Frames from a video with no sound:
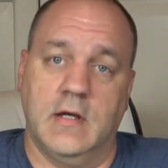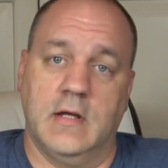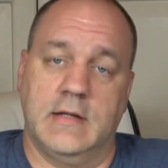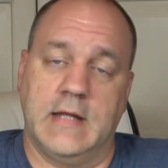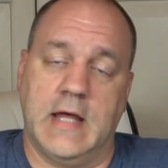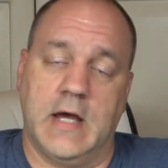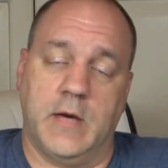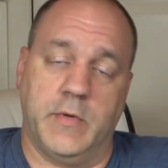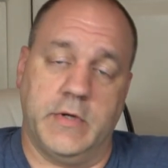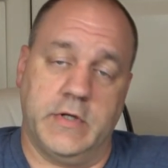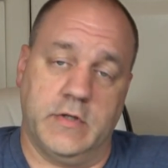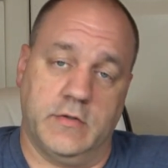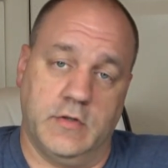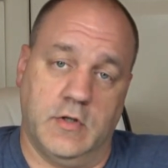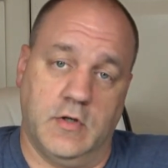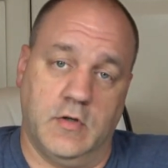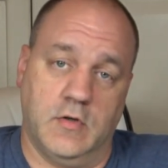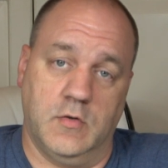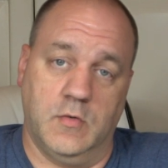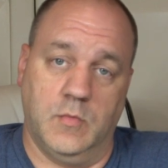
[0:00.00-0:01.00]
That way you'll
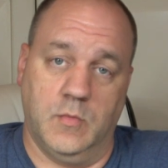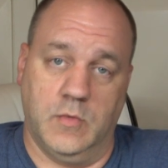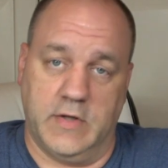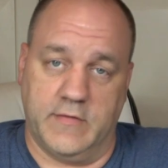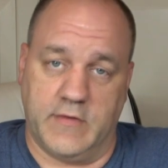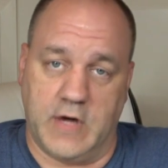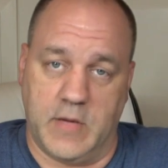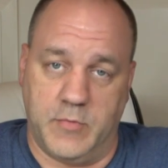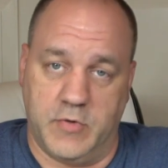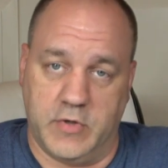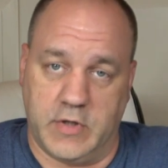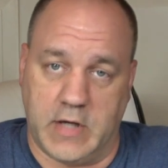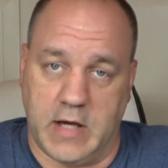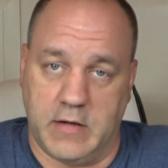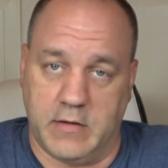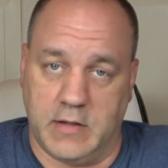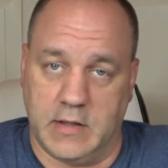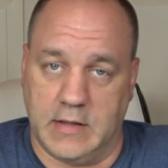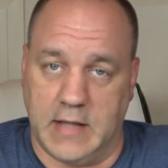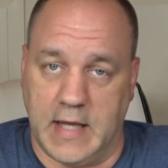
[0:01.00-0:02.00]
know whenever I put
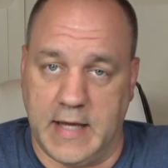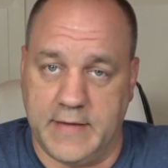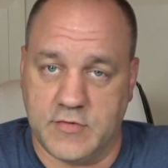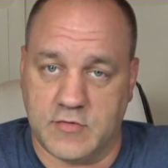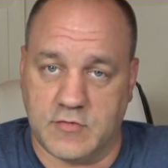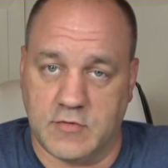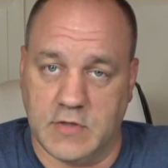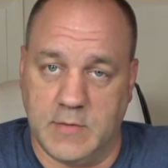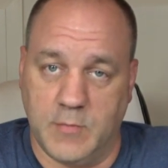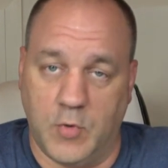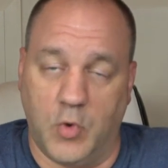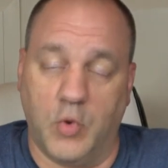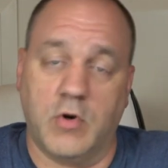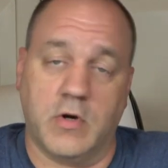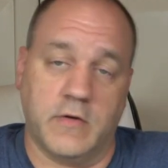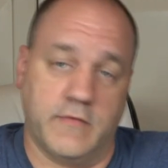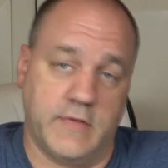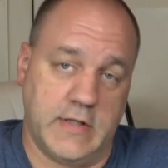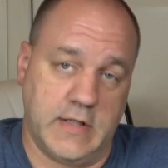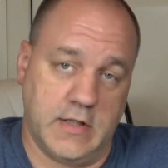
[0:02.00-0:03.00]
out a live stream
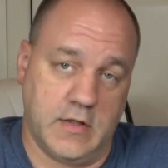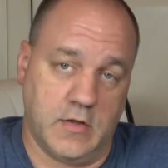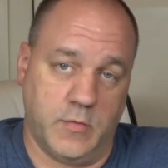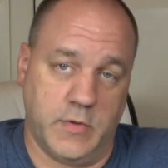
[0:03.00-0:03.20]
or a video,